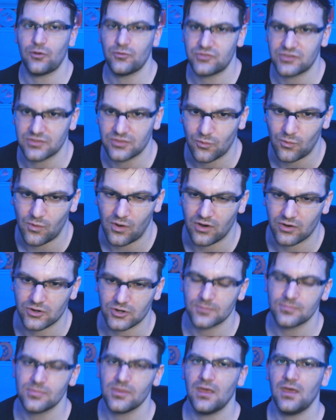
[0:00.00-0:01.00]
in the
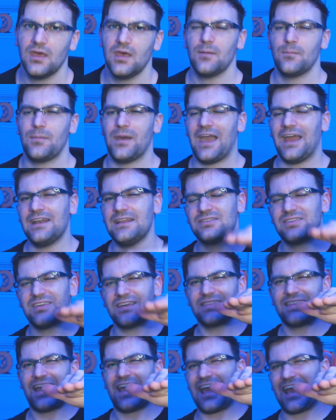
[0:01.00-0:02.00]
water. But anything
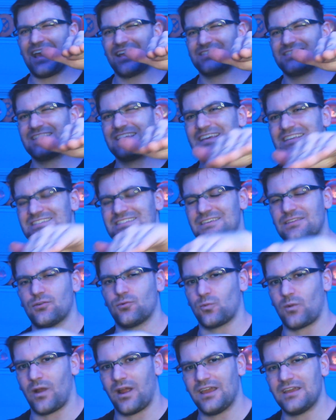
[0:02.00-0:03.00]
that has to get to the
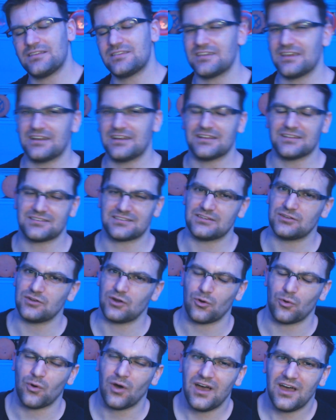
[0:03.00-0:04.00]
right and is,
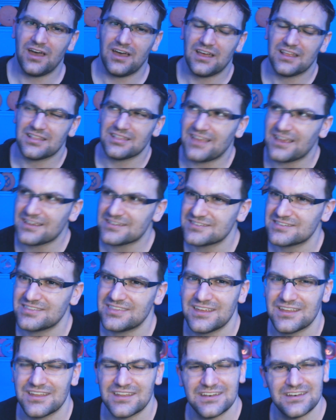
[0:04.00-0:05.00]
less
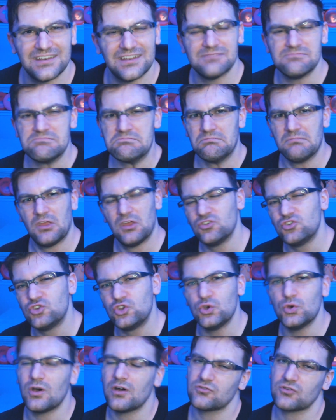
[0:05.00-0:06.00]
than
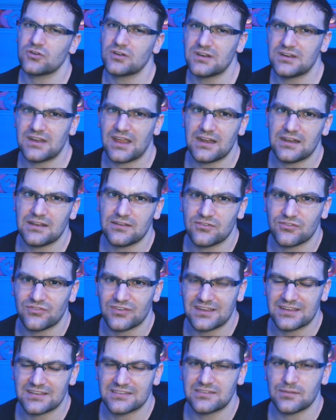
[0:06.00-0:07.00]
280
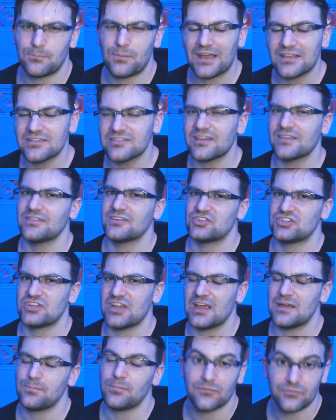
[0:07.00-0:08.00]
feet, depends on the
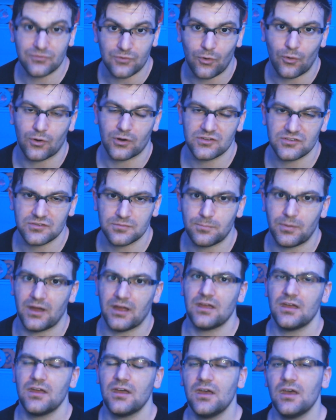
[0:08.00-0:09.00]
shape, of course,
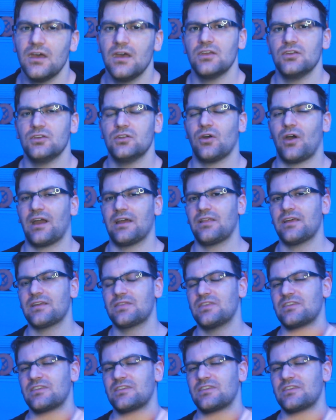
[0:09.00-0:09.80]
but, I like this